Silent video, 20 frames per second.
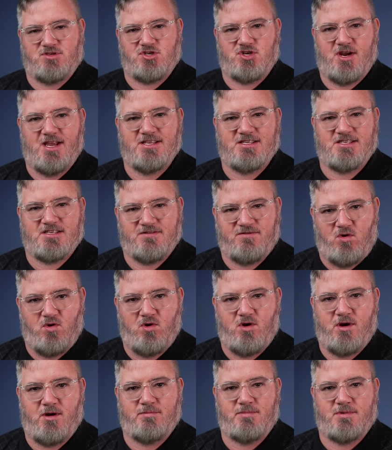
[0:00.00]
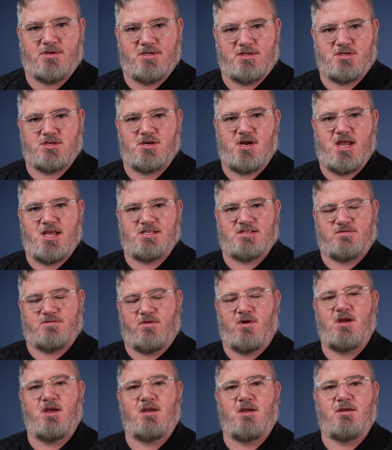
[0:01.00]
transformed,
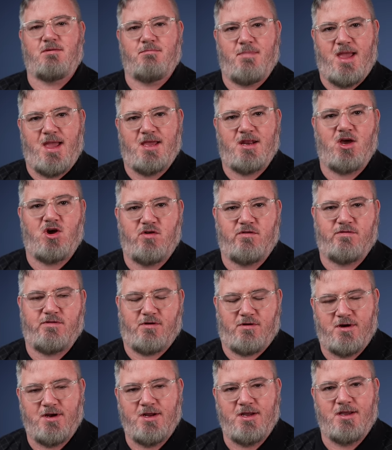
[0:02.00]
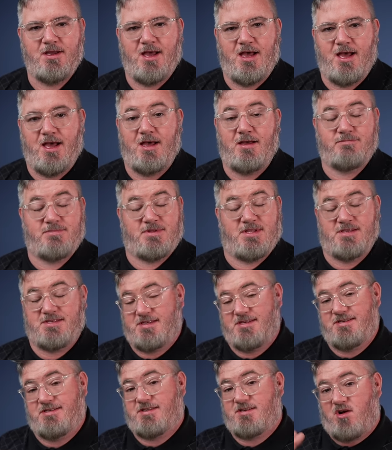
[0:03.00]
transformed, made over. Uh,
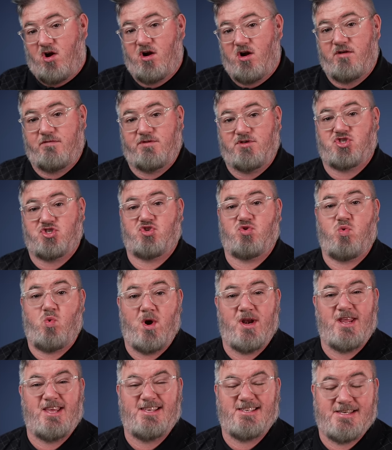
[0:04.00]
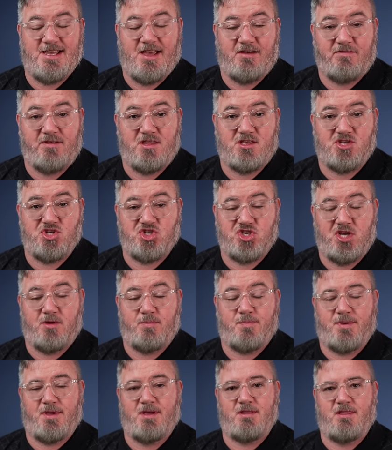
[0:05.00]
this is Carnival's 27th
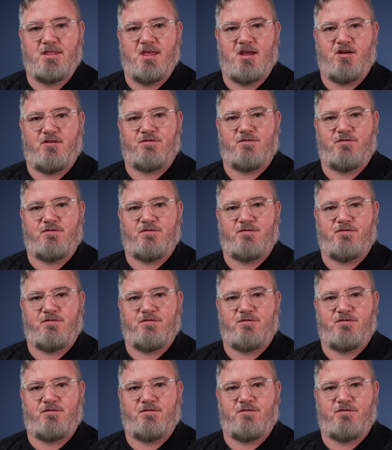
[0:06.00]
ship in their